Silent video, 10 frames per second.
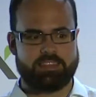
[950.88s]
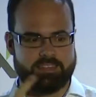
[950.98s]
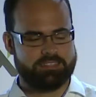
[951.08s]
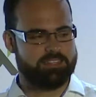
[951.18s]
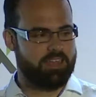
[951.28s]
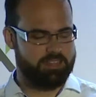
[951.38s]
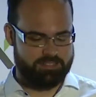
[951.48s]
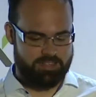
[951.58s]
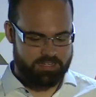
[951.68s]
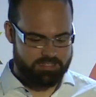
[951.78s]

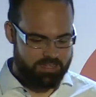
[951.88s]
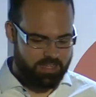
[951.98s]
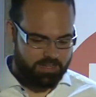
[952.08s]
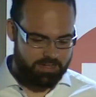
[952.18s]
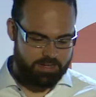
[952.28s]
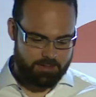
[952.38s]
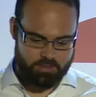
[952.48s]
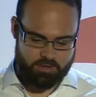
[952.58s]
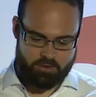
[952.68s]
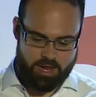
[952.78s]
Slide snag, clean up
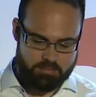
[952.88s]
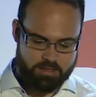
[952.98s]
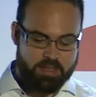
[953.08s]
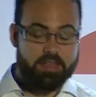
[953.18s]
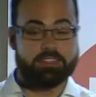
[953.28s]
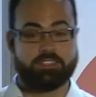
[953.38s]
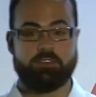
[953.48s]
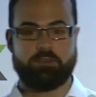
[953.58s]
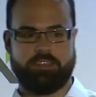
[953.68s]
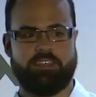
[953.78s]
your crap. So
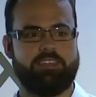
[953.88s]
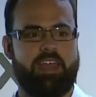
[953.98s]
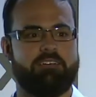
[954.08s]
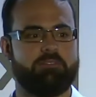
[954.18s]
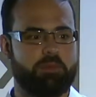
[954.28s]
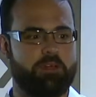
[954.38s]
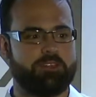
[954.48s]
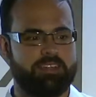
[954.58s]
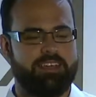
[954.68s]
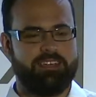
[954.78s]
you have
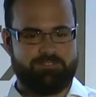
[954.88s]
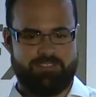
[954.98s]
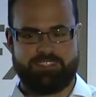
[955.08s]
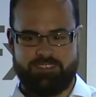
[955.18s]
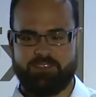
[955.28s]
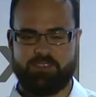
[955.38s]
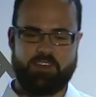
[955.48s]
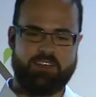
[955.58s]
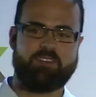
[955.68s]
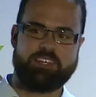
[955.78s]
about
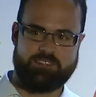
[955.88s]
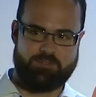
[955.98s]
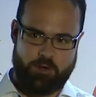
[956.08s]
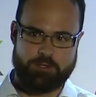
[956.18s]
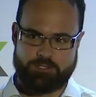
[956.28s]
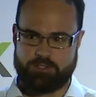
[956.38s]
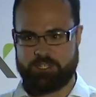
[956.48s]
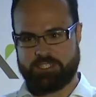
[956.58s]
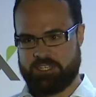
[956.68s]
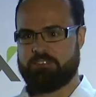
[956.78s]
75 gigs of code
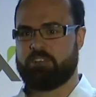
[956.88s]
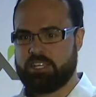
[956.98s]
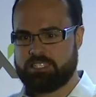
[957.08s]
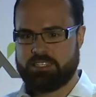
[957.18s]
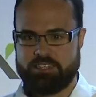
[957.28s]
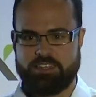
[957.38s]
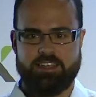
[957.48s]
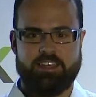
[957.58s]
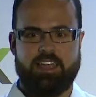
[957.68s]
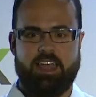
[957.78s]
storage in a region,
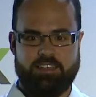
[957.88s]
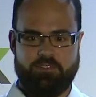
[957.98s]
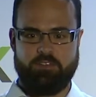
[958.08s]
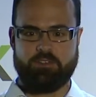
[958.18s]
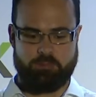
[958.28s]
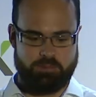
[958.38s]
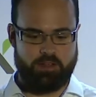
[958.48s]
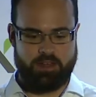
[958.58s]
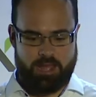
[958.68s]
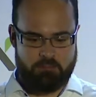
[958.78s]
and if you
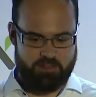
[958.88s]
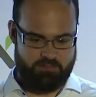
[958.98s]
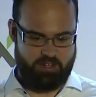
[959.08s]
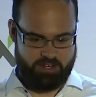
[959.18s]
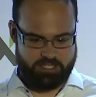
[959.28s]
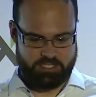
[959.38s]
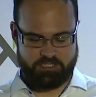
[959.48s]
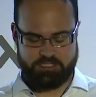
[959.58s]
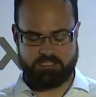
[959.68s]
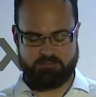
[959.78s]
deploy Lambda
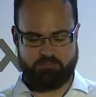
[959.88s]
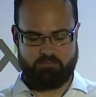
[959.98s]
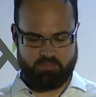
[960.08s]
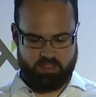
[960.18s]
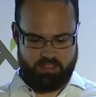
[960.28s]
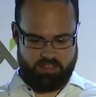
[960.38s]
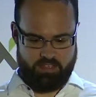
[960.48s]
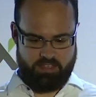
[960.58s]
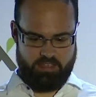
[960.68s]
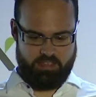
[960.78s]
functions
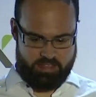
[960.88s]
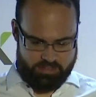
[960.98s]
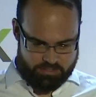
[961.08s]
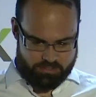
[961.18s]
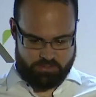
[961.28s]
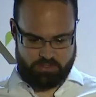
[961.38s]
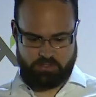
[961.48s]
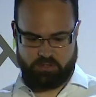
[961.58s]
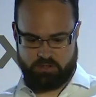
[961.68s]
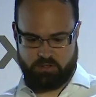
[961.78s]
into
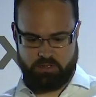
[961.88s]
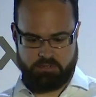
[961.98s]
your